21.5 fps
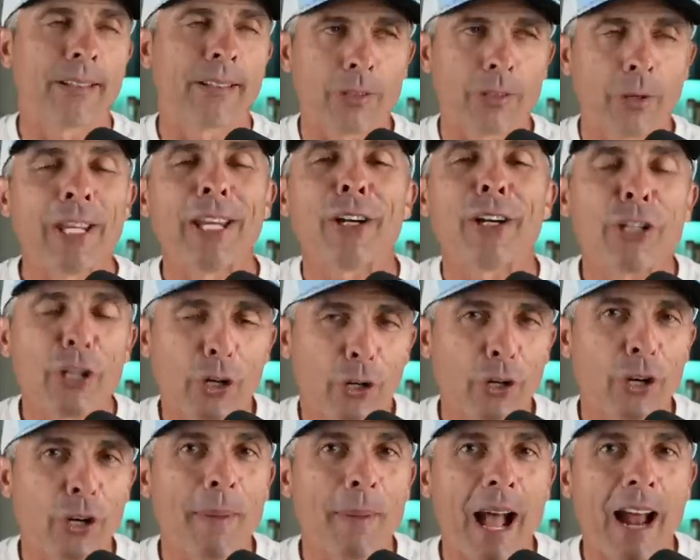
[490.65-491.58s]
So here you
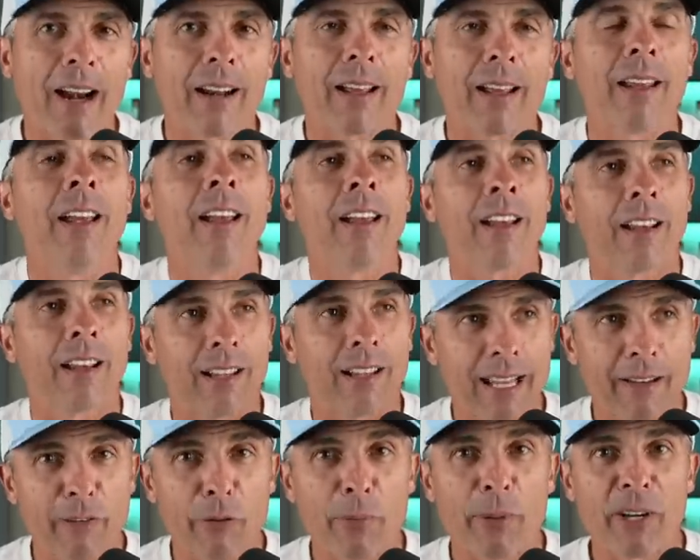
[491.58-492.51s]
heard about it
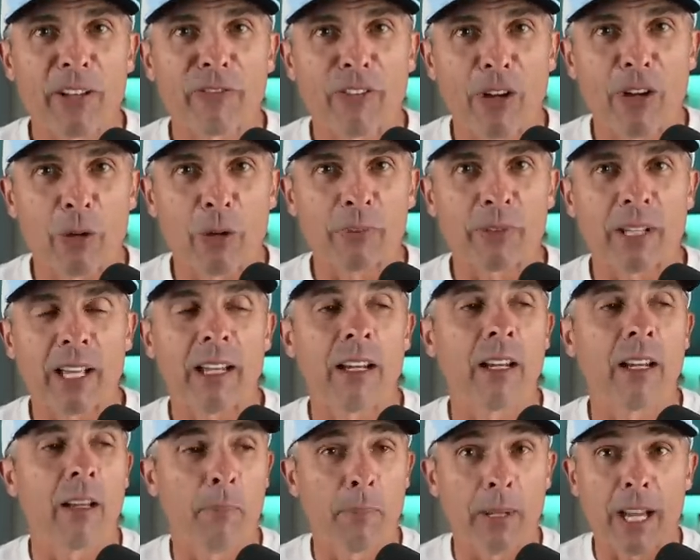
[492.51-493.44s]
because everybody filmed it